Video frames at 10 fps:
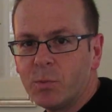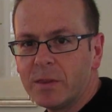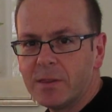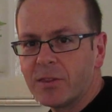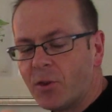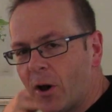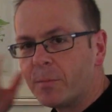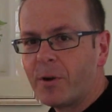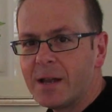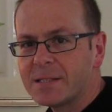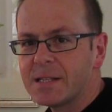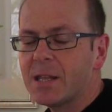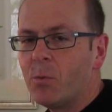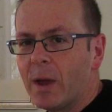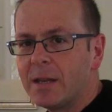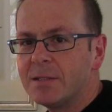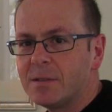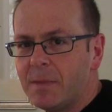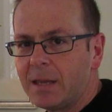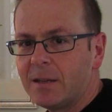with the thought process that went
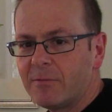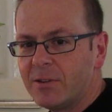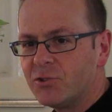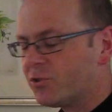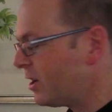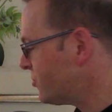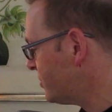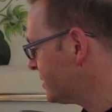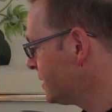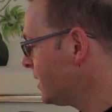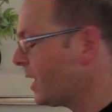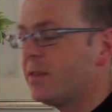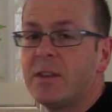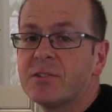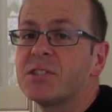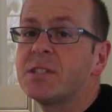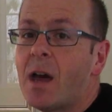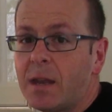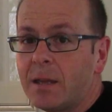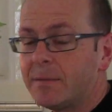into making registrations, and they're
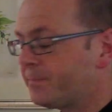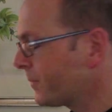stunning.